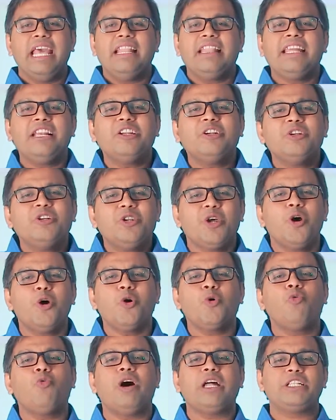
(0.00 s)
They don't
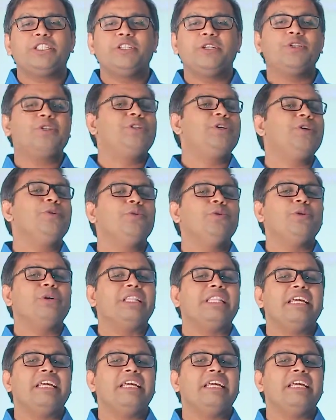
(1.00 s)
know what to do.